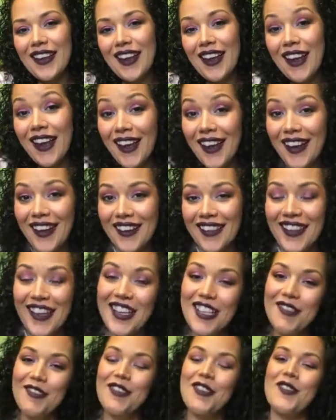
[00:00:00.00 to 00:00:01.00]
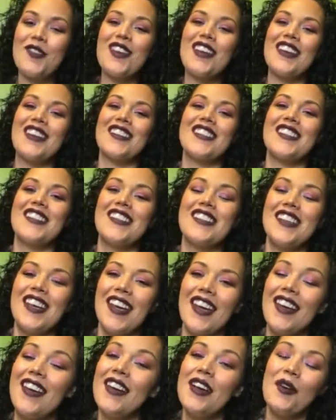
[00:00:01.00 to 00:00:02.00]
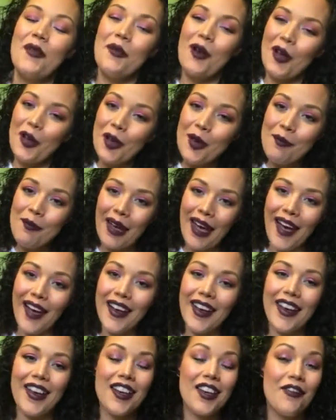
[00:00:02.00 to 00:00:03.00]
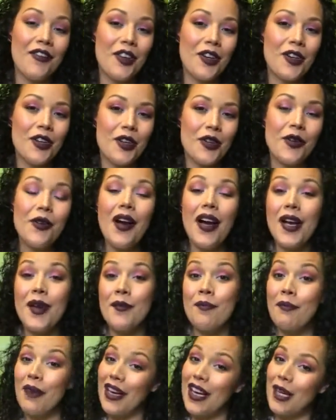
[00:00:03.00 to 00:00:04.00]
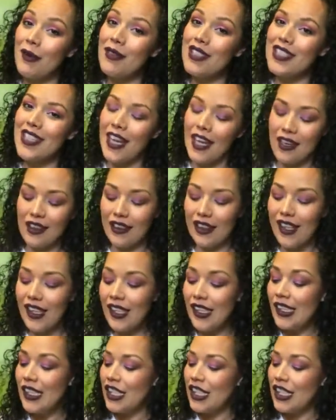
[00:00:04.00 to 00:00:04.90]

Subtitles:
Hey, thanks for joining us today. Welcome back, and if you're new, my name is Kaylee.